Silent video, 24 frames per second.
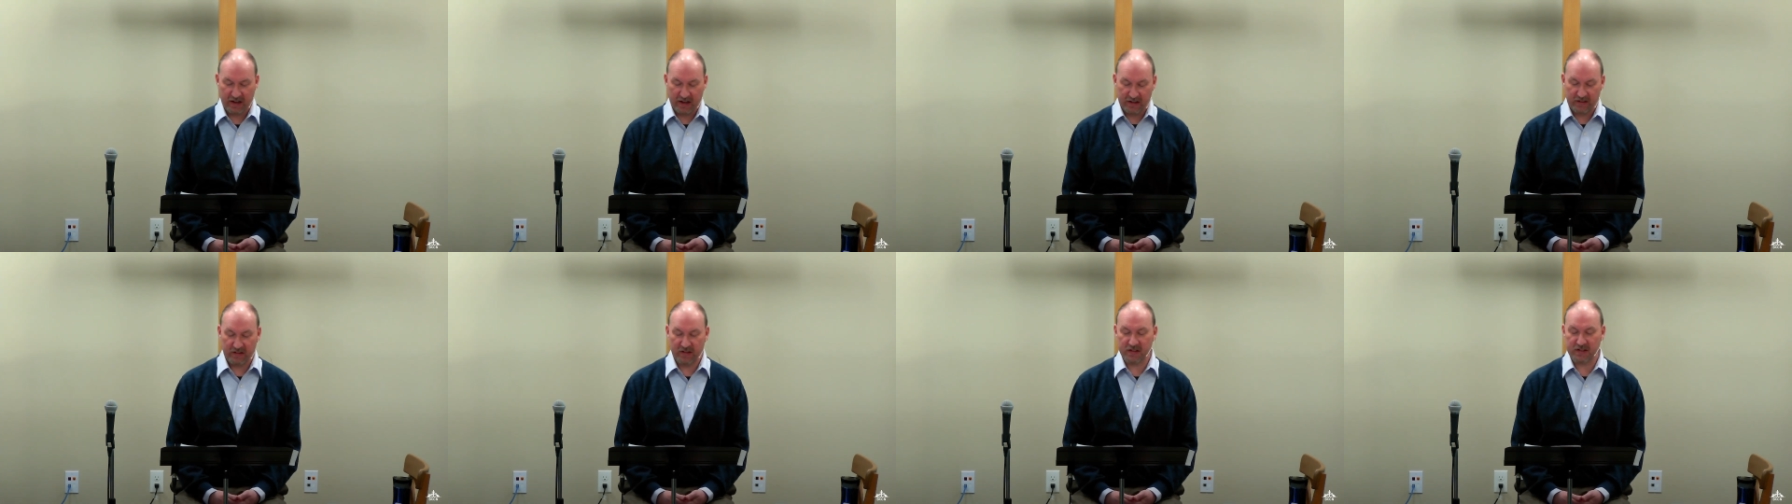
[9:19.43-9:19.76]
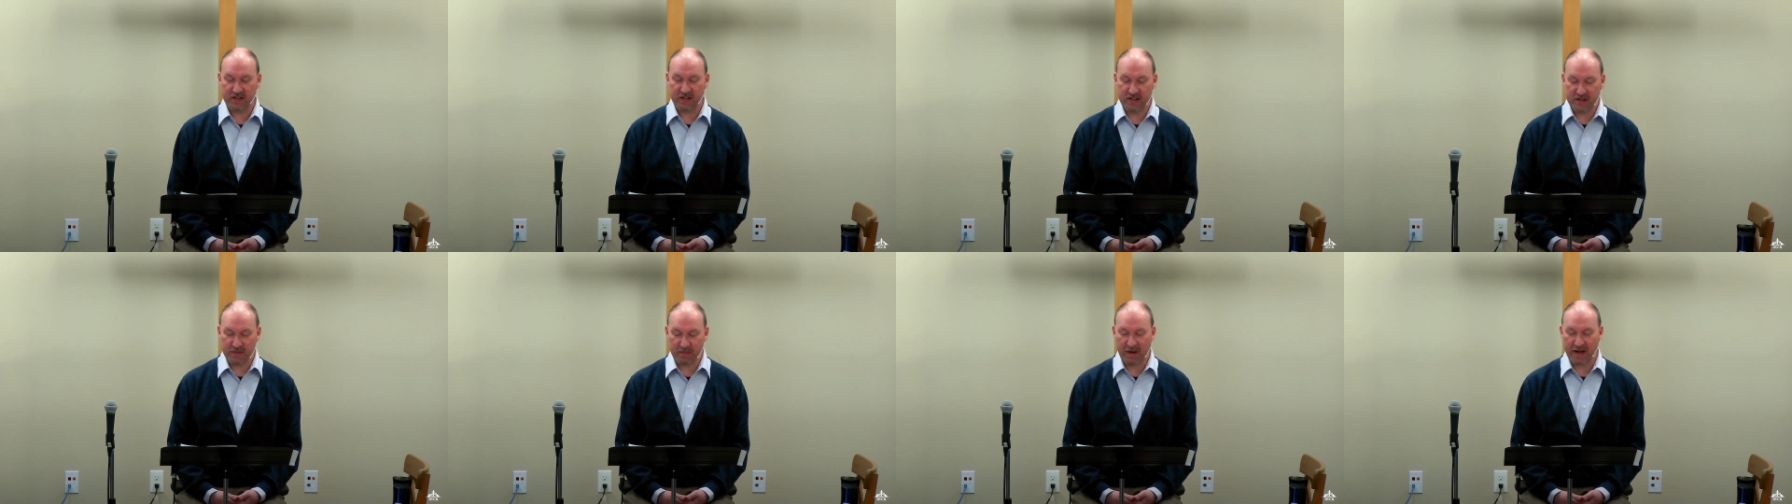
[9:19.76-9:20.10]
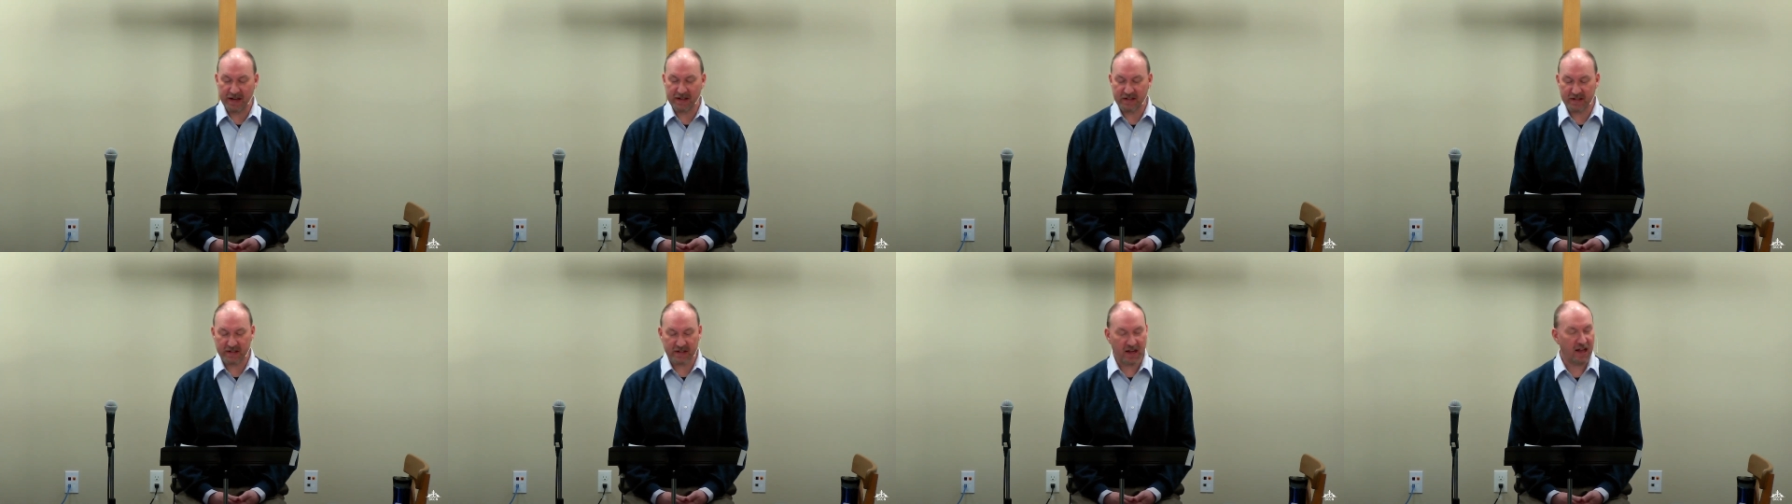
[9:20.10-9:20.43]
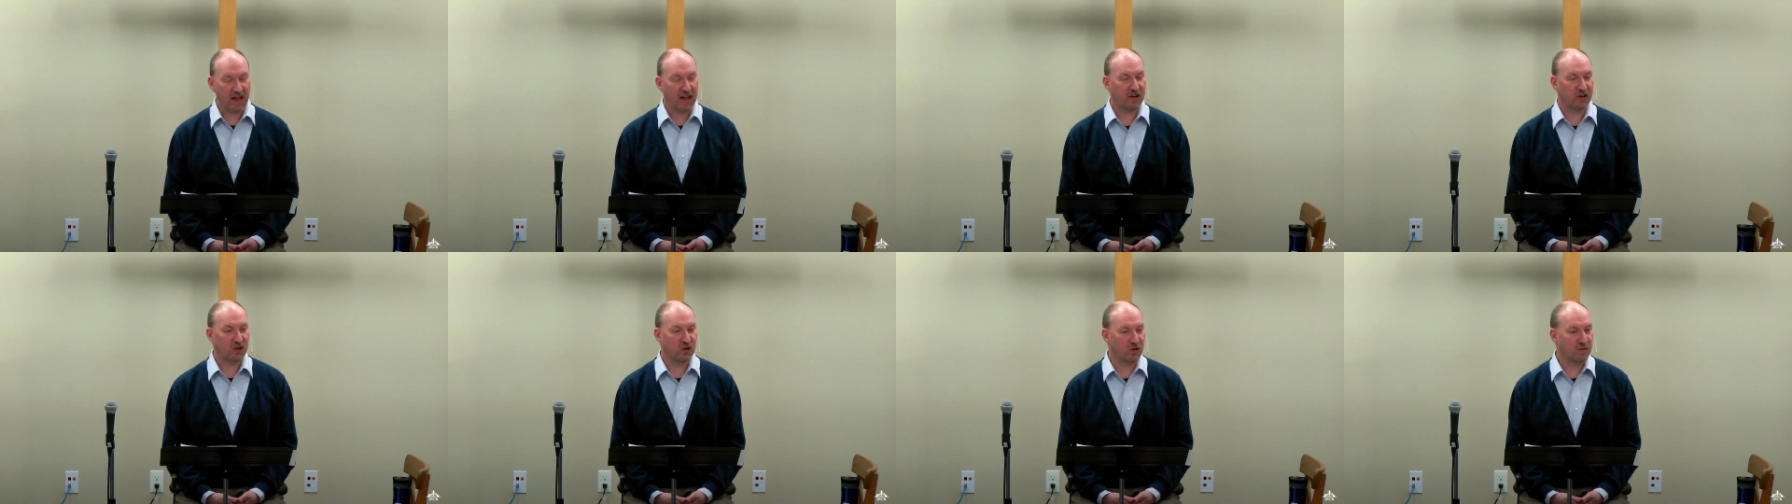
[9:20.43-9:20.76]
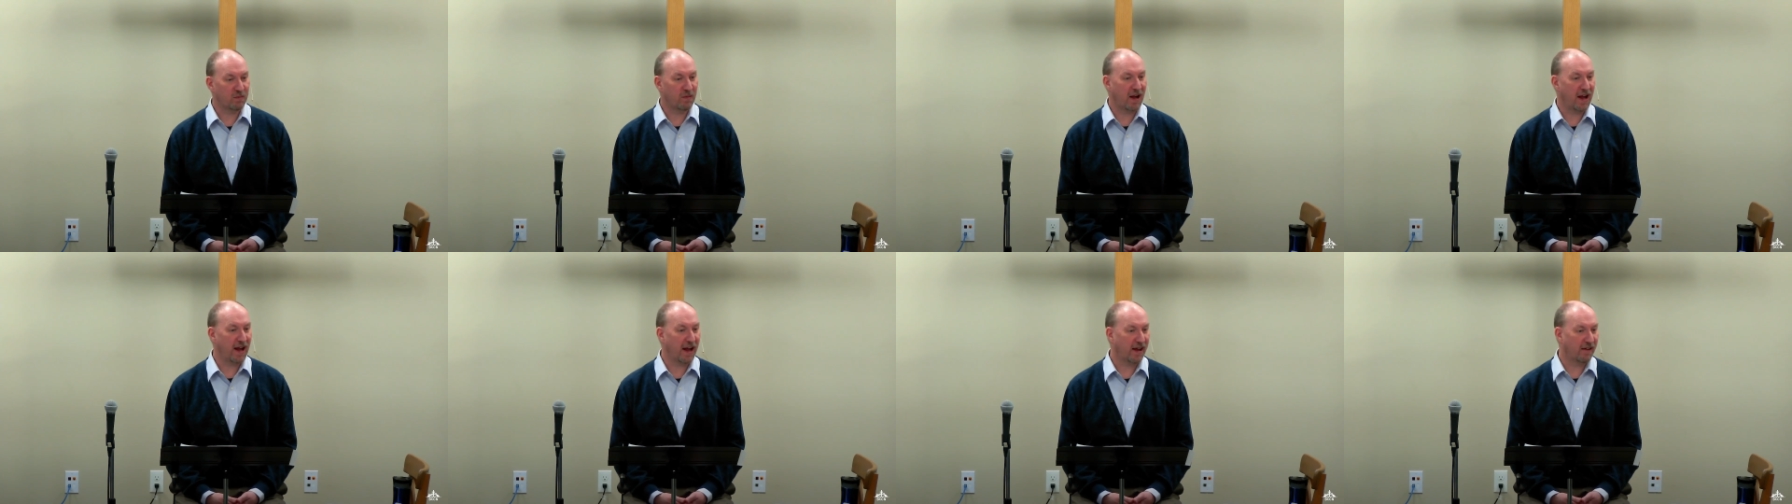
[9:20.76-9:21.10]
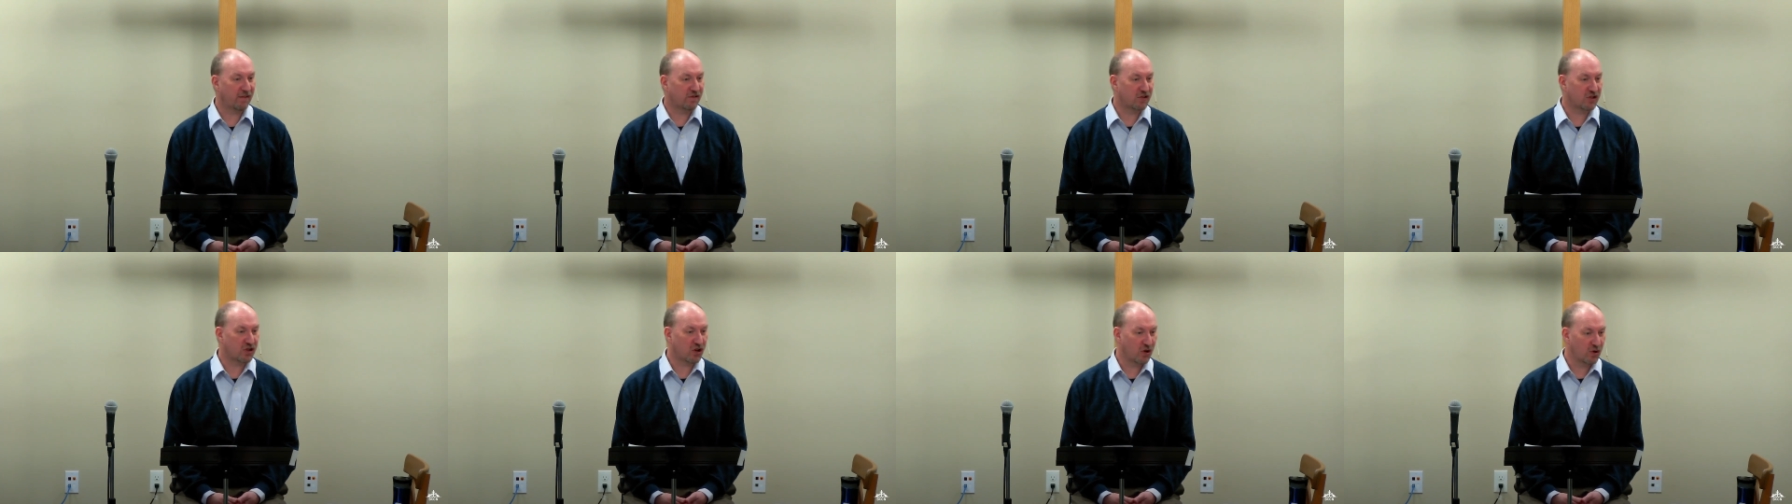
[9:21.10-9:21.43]
This is my Son whom I have
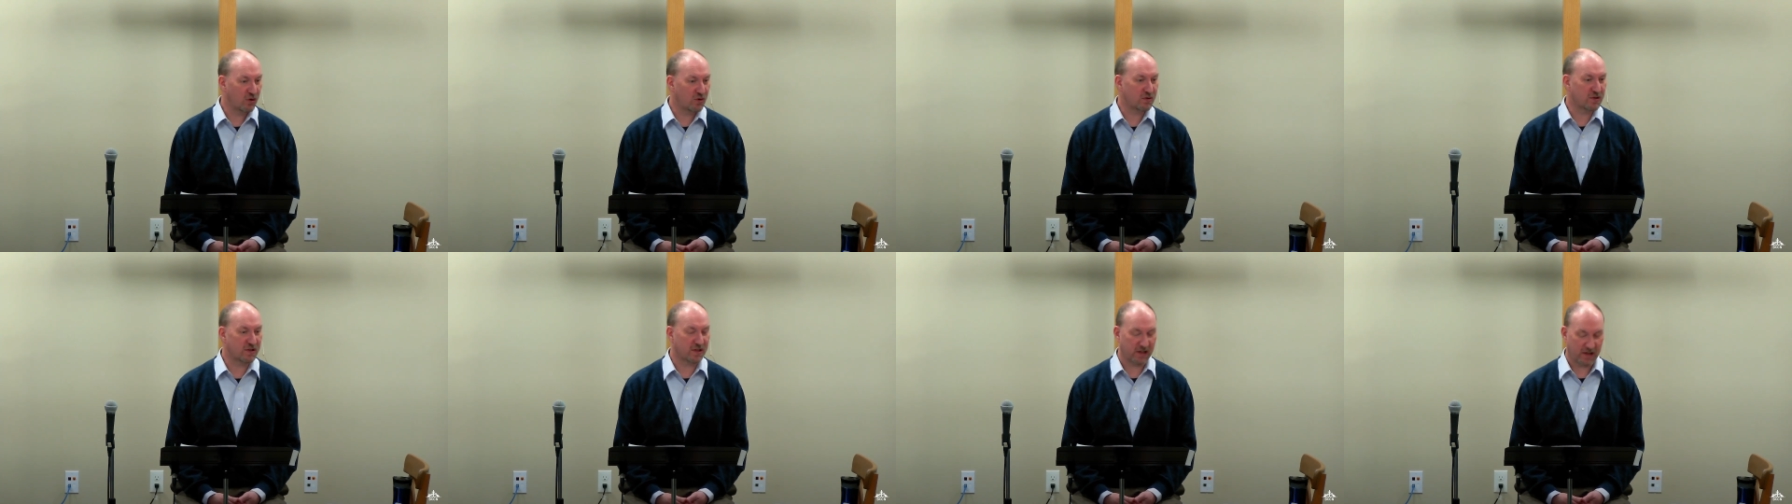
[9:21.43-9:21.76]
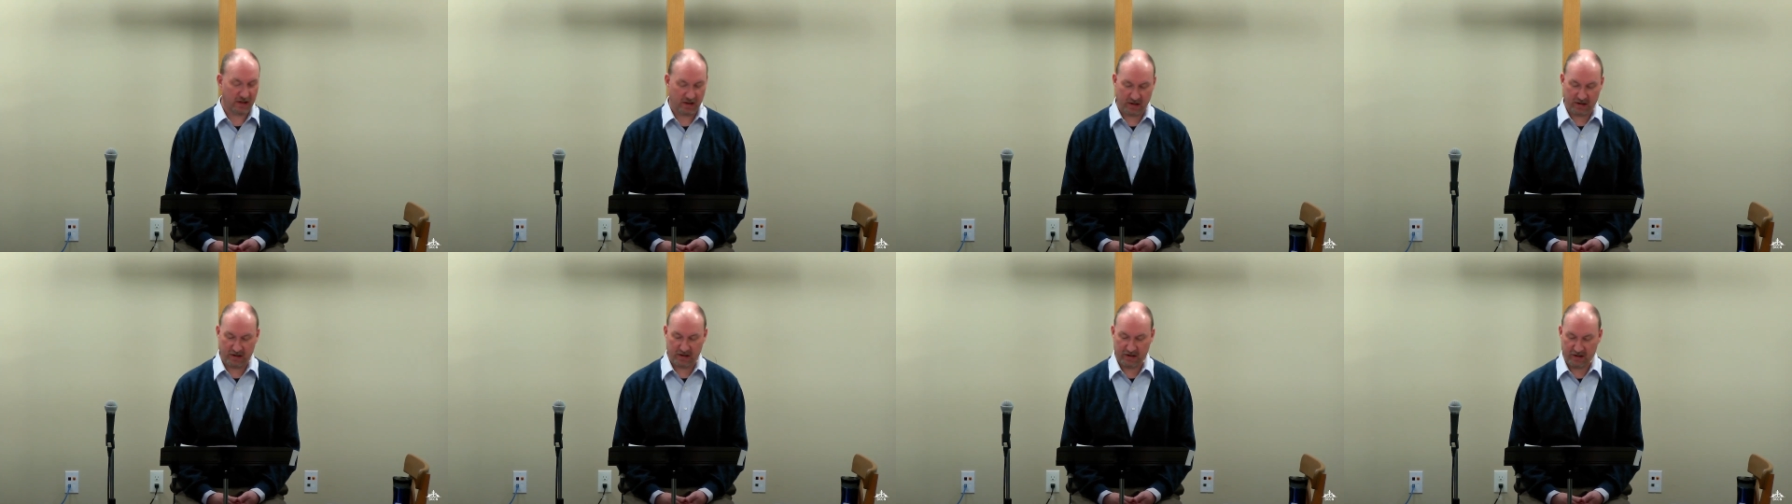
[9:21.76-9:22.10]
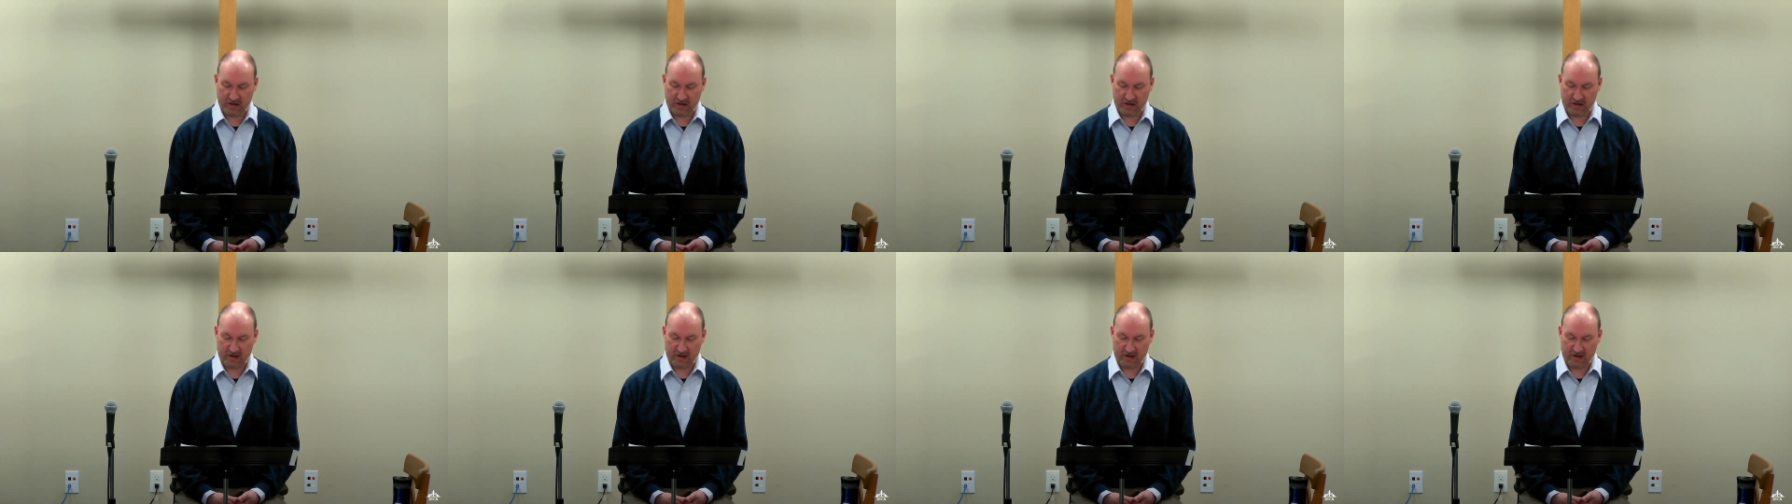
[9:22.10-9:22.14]
chosen.